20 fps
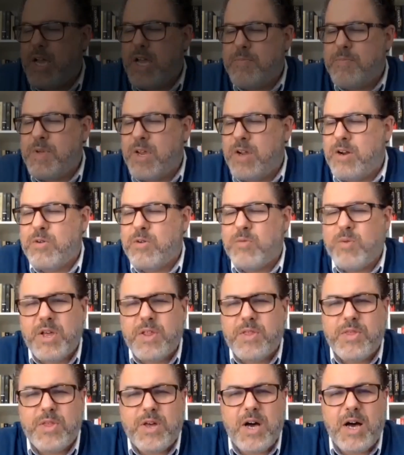am here
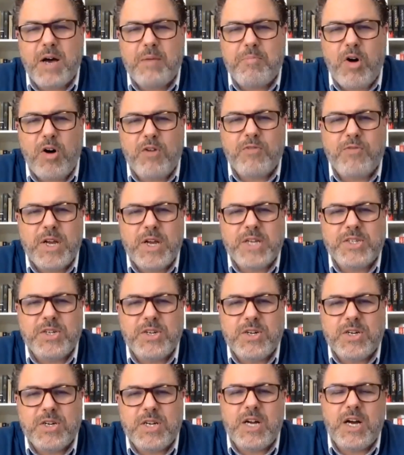with Paul
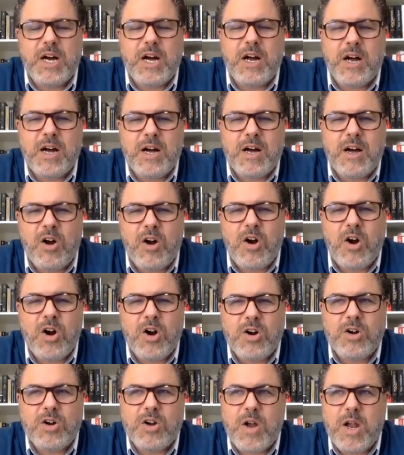Fraser,
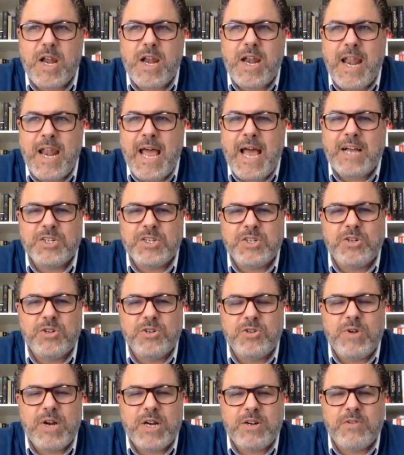our
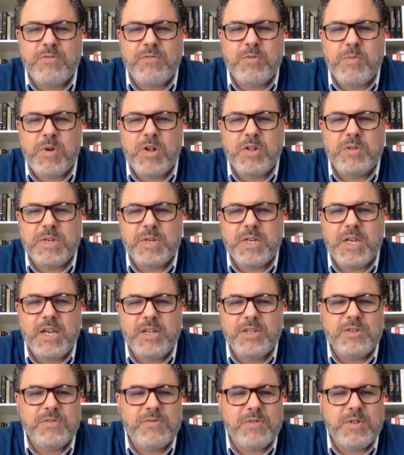National Director for
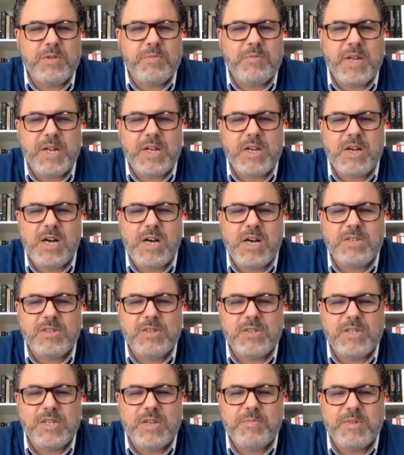Multiplication for the
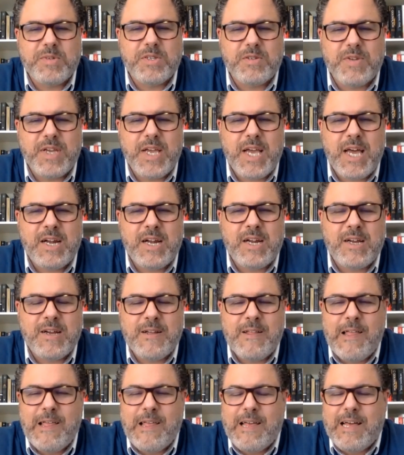Pentecostal Assemblies of
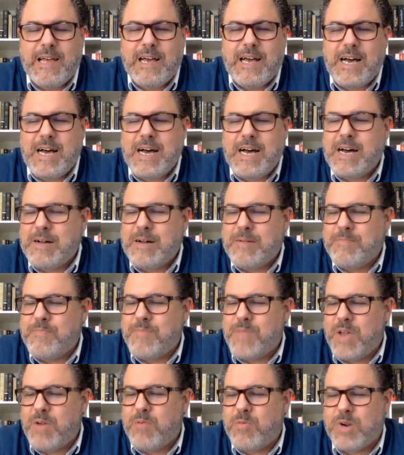Canada.
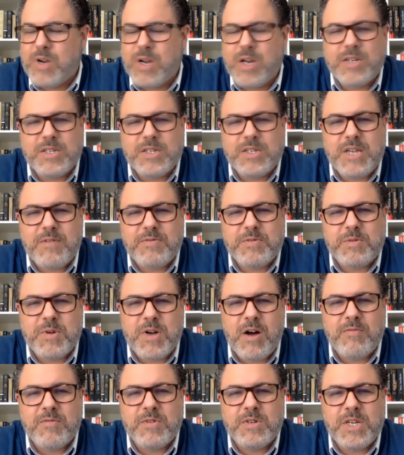And we're going to just have
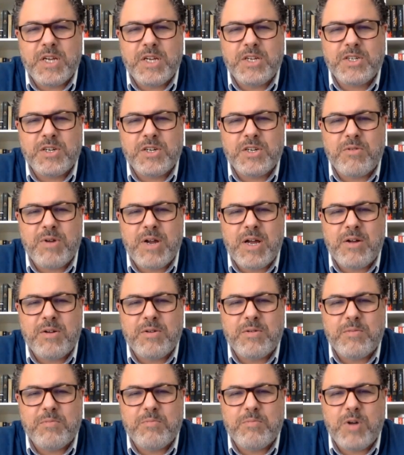some conversation
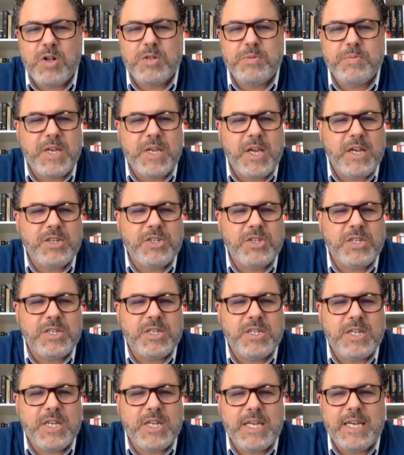around
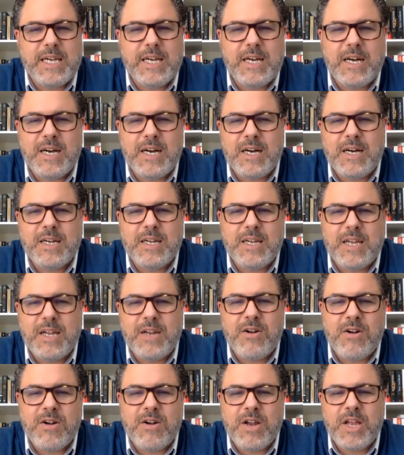multiplication
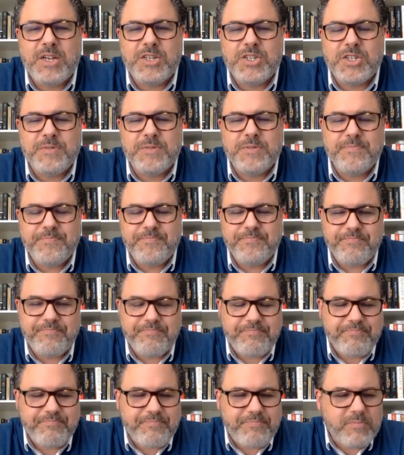in our nation.
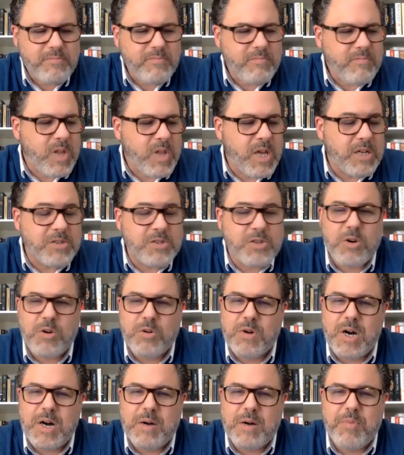And
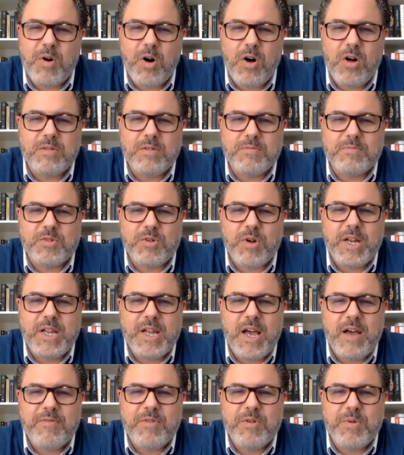so, Paul,
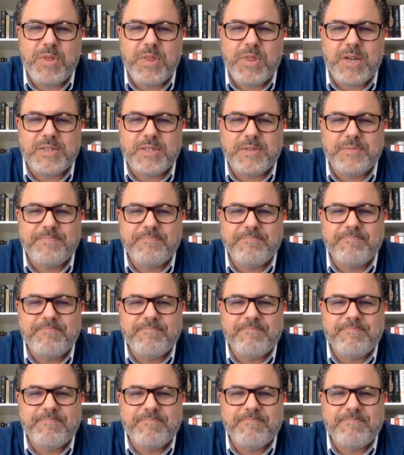great to have you with us.